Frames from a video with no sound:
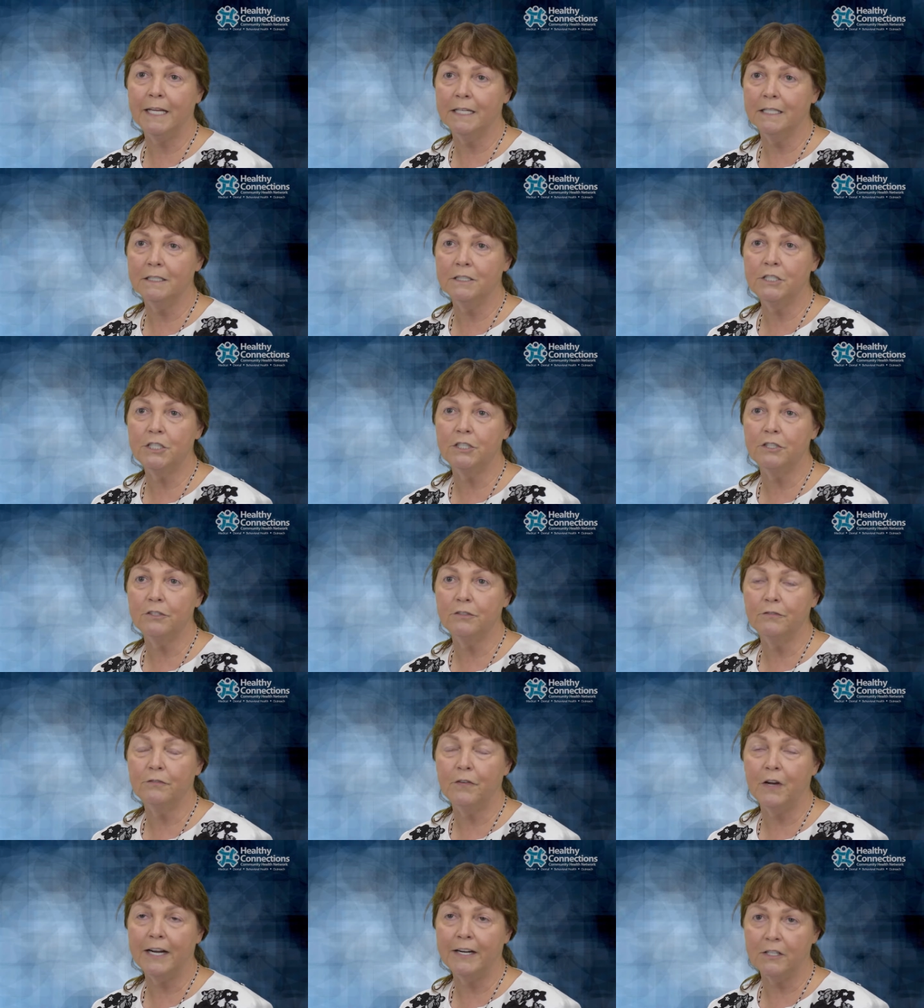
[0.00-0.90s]
into
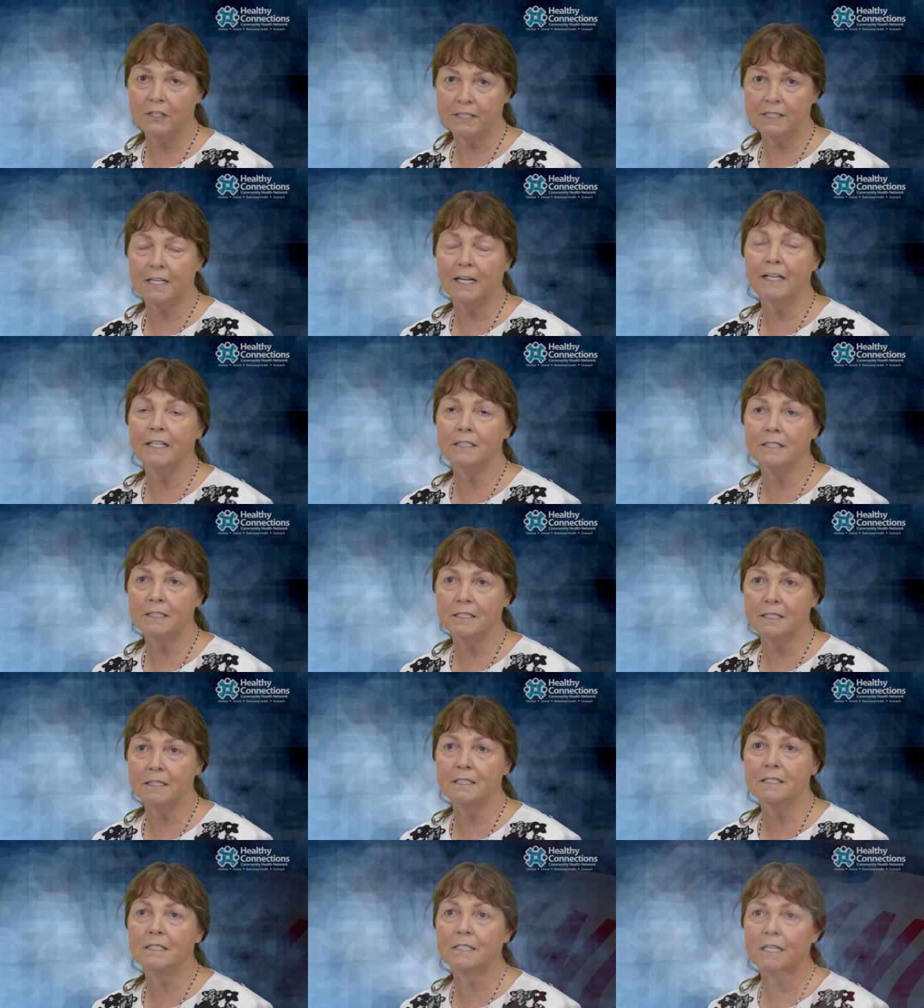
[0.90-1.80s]
fire sciences